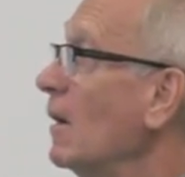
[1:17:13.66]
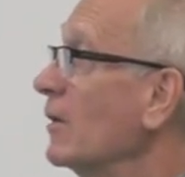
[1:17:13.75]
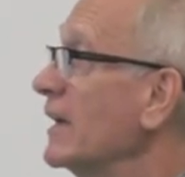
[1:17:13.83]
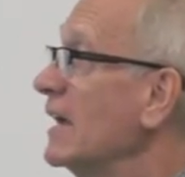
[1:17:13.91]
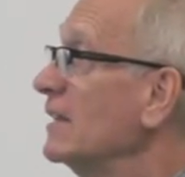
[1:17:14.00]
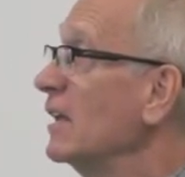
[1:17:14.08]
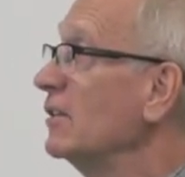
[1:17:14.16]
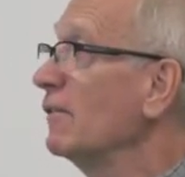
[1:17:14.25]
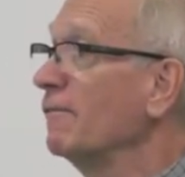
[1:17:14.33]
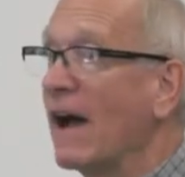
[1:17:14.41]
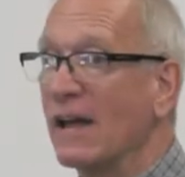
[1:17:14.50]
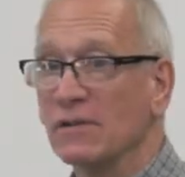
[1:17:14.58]
Okay, and then there are
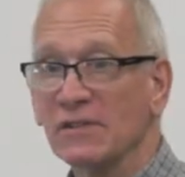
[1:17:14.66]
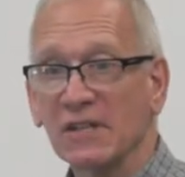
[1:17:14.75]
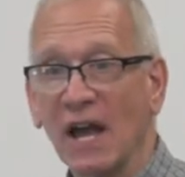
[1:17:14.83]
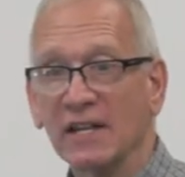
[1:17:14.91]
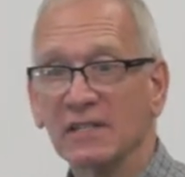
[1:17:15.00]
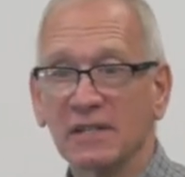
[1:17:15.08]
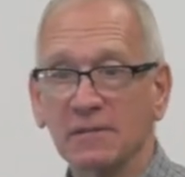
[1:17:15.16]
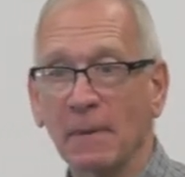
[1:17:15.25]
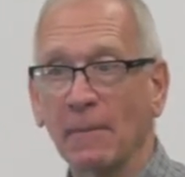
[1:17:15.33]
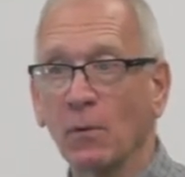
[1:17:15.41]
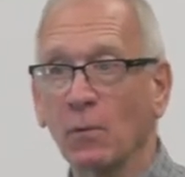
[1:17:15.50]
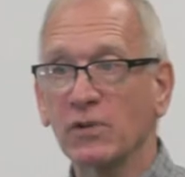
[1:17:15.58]
vital signs, because
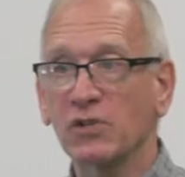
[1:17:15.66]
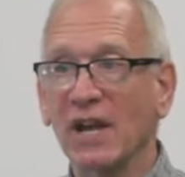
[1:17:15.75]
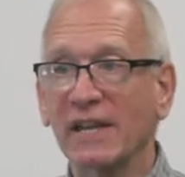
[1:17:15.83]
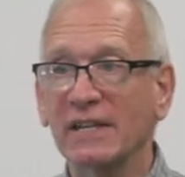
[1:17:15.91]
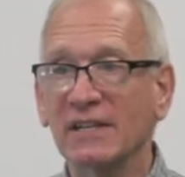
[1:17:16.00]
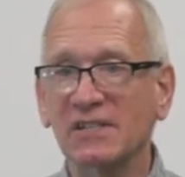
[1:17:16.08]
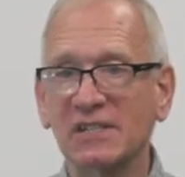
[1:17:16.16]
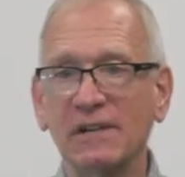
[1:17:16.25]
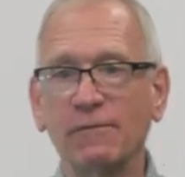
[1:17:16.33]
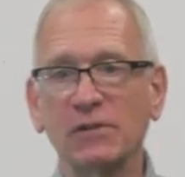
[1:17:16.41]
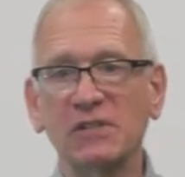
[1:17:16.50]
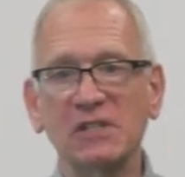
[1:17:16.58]
remember, we're checking to see
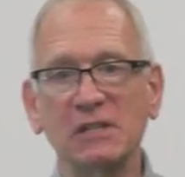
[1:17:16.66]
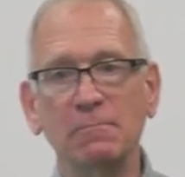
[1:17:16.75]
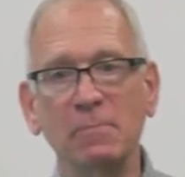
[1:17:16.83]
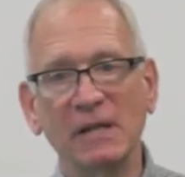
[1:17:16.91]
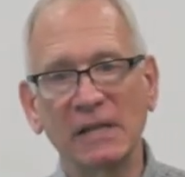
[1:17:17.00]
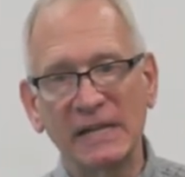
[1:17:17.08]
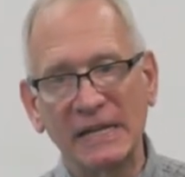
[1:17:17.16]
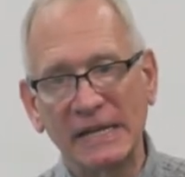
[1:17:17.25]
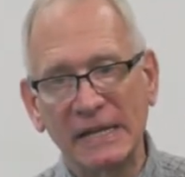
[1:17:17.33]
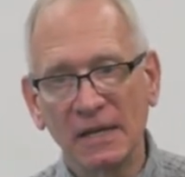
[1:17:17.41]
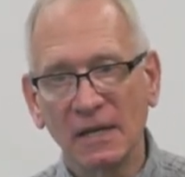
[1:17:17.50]
for stability.